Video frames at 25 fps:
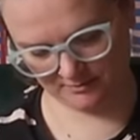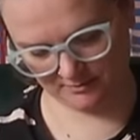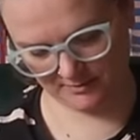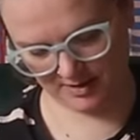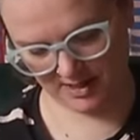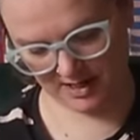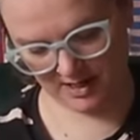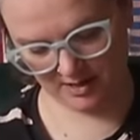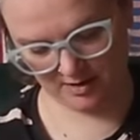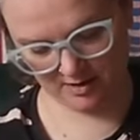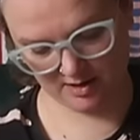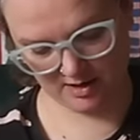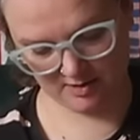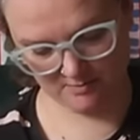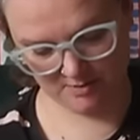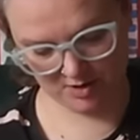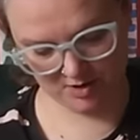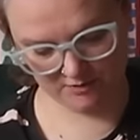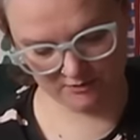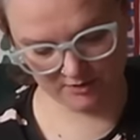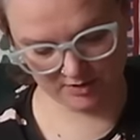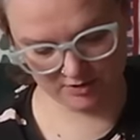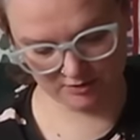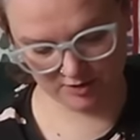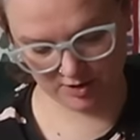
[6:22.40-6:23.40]
Yeah, I am
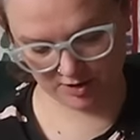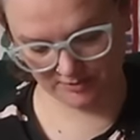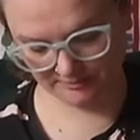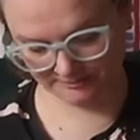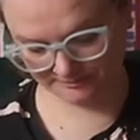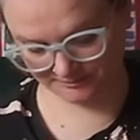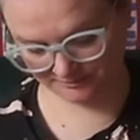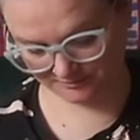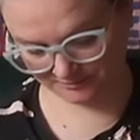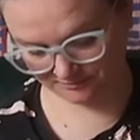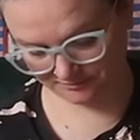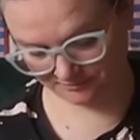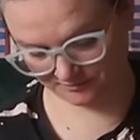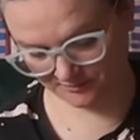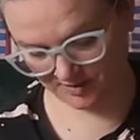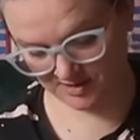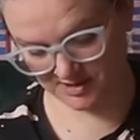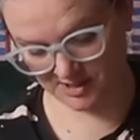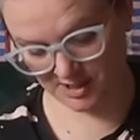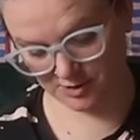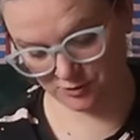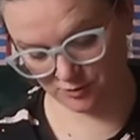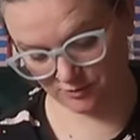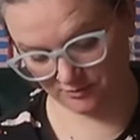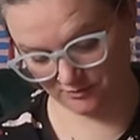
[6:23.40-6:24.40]
halfway through. It's
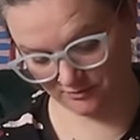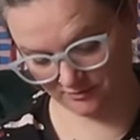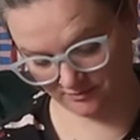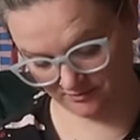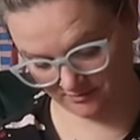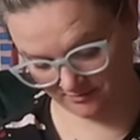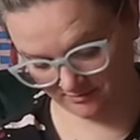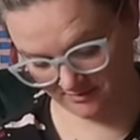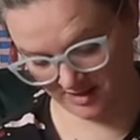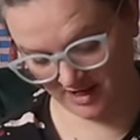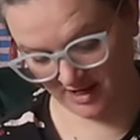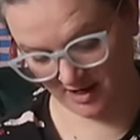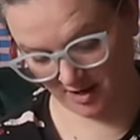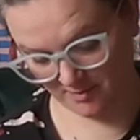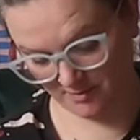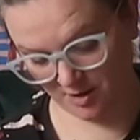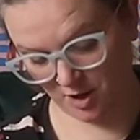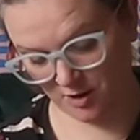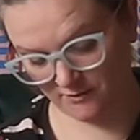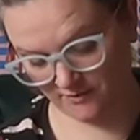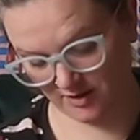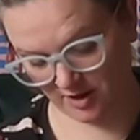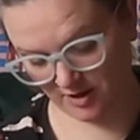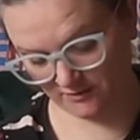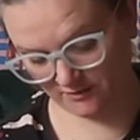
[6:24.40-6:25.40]
100, yeah, I'm
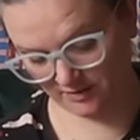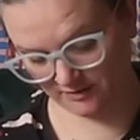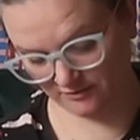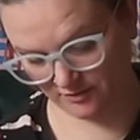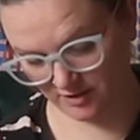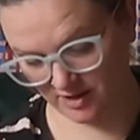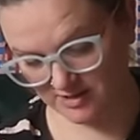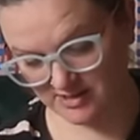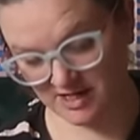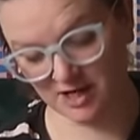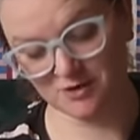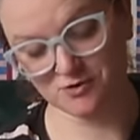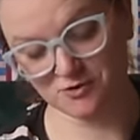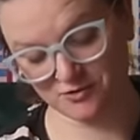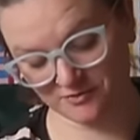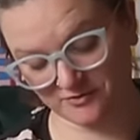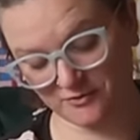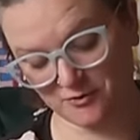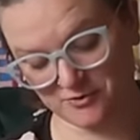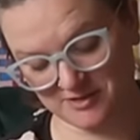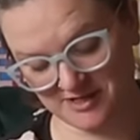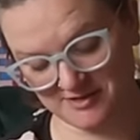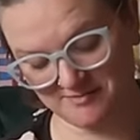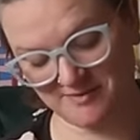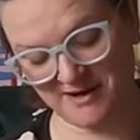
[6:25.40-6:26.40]
over halfway through. It's
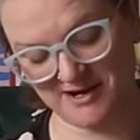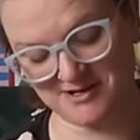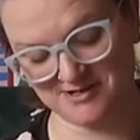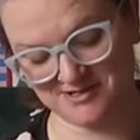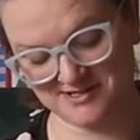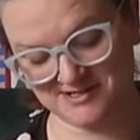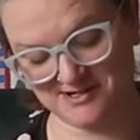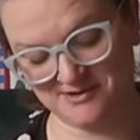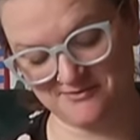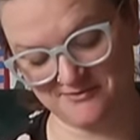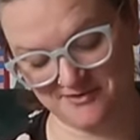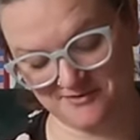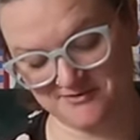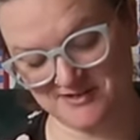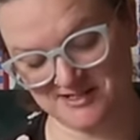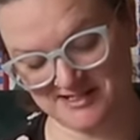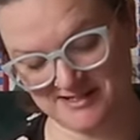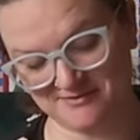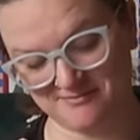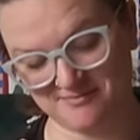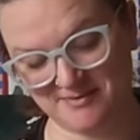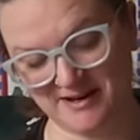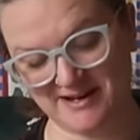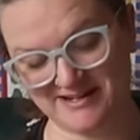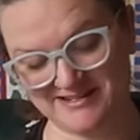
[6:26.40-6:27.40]
114 pages and I'm
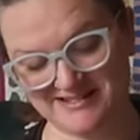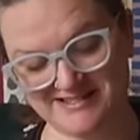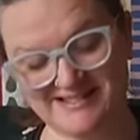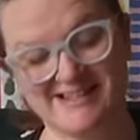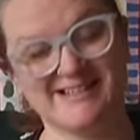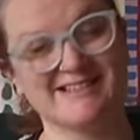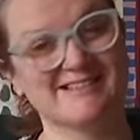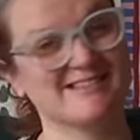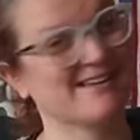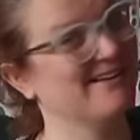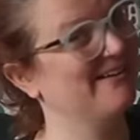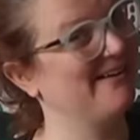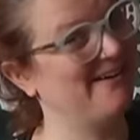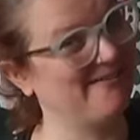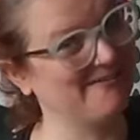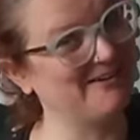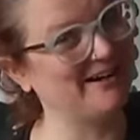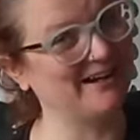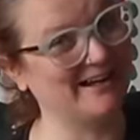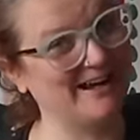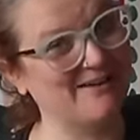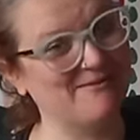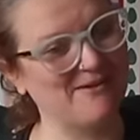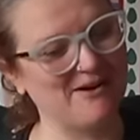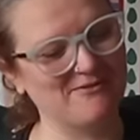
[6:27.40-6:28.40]
57 pages in, so I
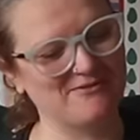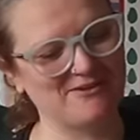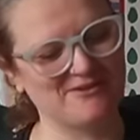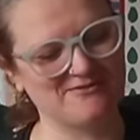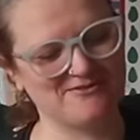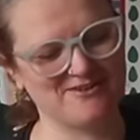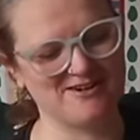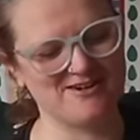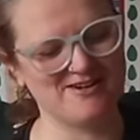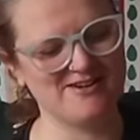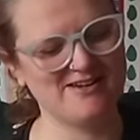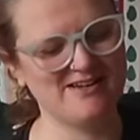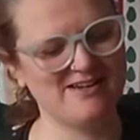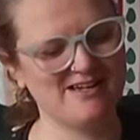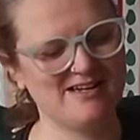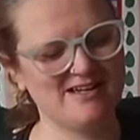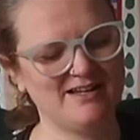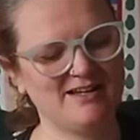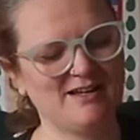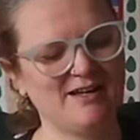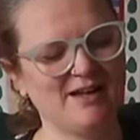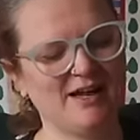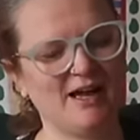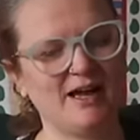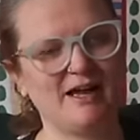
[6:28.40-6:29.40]
really am halfway through.
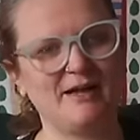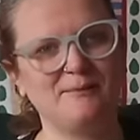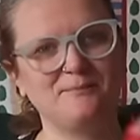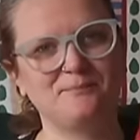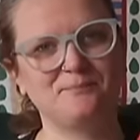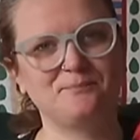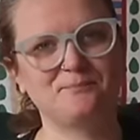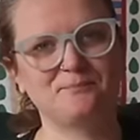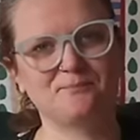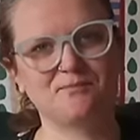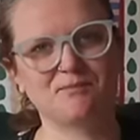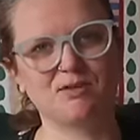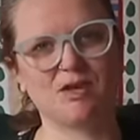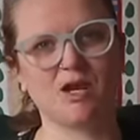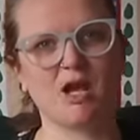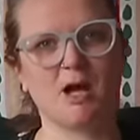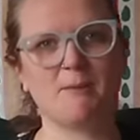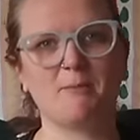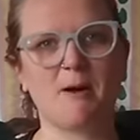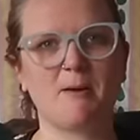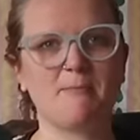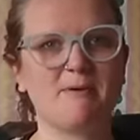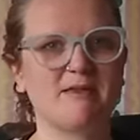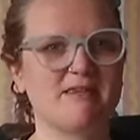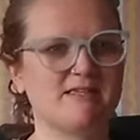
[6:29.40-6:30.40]
Um, I
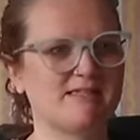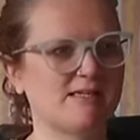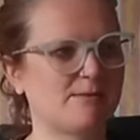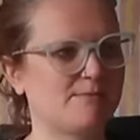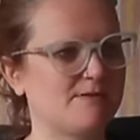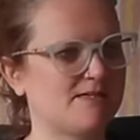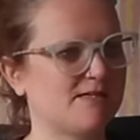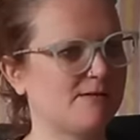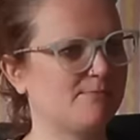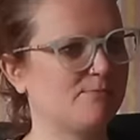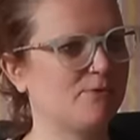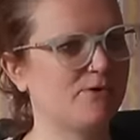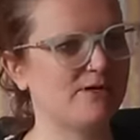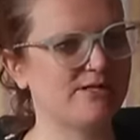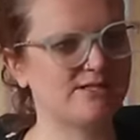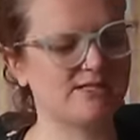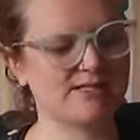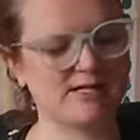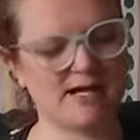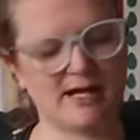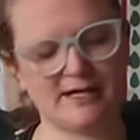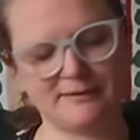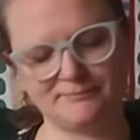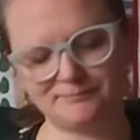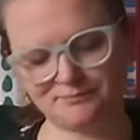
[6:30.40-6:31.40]
might pick this up at some point
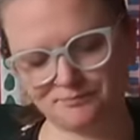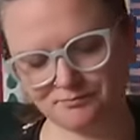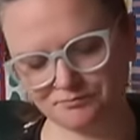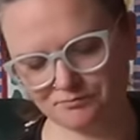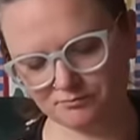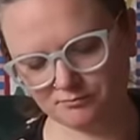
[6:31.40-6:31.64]
today.